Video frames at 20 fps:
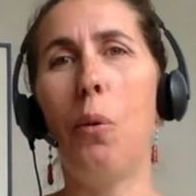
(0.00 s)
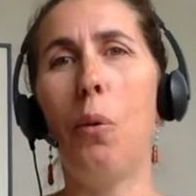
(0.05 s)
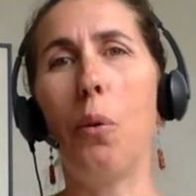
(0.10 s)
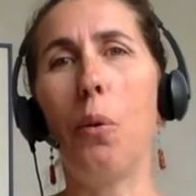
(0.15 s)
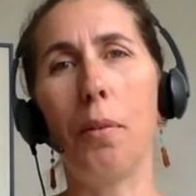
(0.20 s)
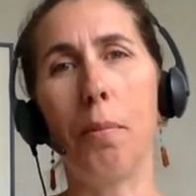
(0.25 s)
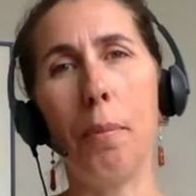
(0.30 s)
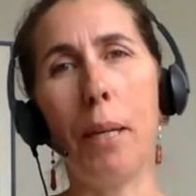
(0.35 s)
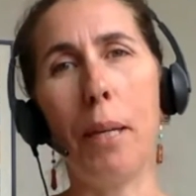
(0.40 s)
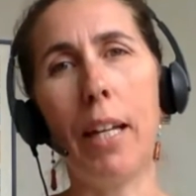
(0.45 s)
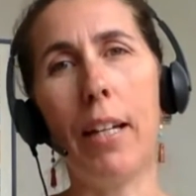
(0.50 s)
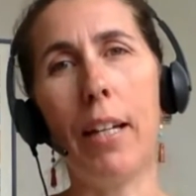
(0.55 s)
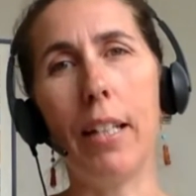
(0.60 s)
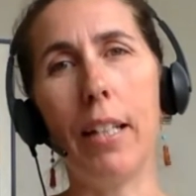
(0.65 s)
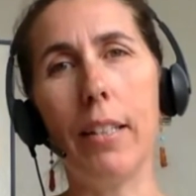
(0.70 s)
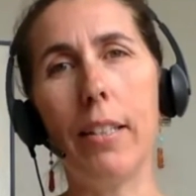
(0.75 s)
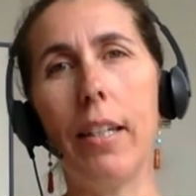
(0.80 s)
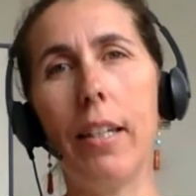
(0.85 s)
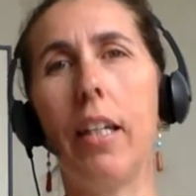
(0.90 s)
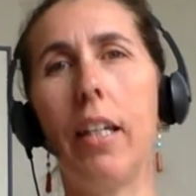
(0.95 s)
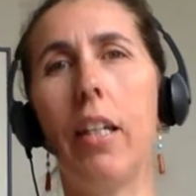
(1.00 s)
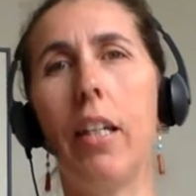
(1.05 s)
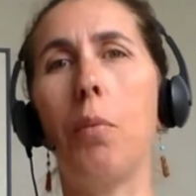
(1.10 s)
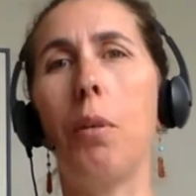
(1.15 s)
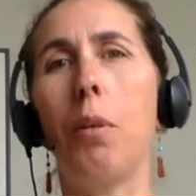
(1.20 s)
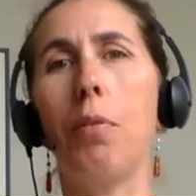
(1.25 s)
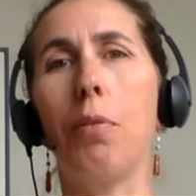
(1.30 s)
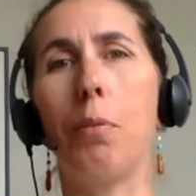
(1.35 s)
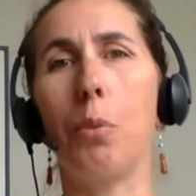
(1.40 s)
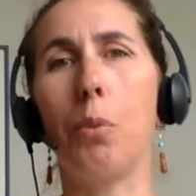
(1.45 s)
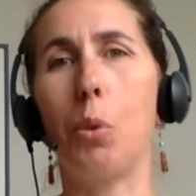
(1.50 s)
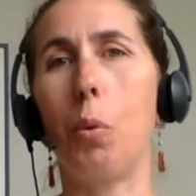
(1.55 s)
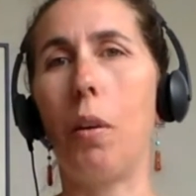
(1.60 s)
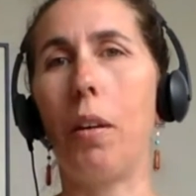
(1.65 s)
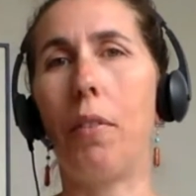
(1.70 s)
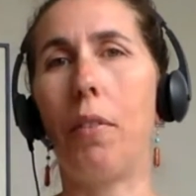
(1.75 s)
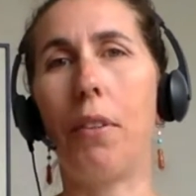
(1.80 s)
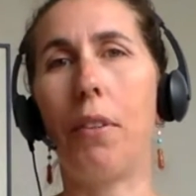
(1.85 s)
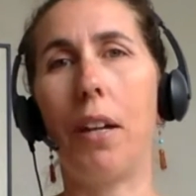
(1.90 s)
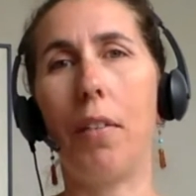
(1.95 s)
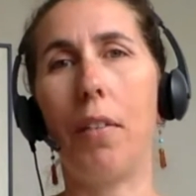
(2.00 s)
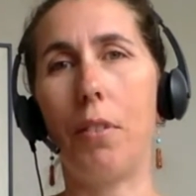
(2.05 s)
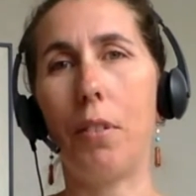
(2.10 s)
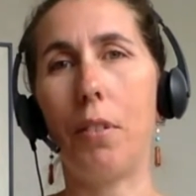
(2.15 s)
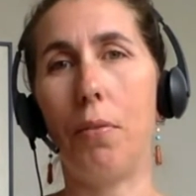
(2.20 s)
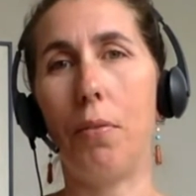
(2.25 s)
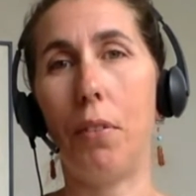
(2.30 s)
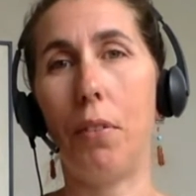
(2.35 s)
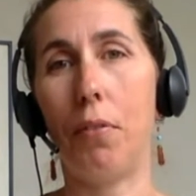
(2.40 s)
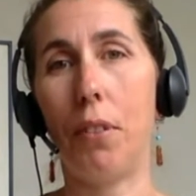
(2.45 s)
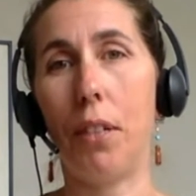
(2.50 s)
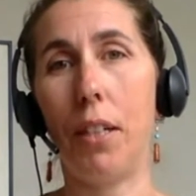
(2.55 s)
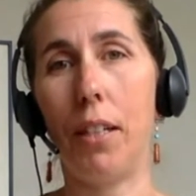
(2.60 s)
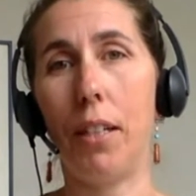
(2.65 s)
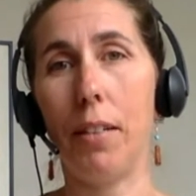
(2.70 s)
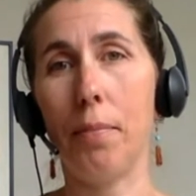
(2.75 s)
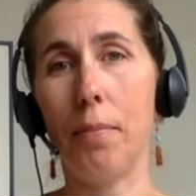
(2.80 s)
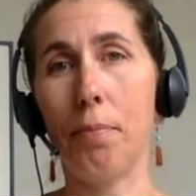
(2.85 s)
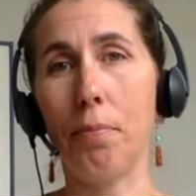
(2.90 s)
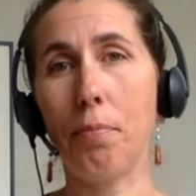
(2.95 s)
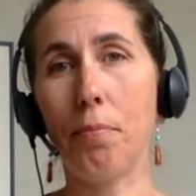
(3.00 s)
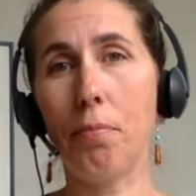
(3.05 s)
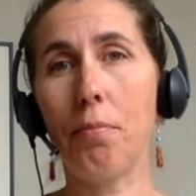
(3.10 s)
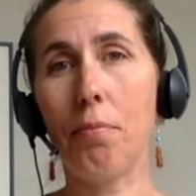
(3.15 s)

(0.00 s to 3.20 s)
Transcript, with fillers: With men, I'd say anywhere from 25 to 50.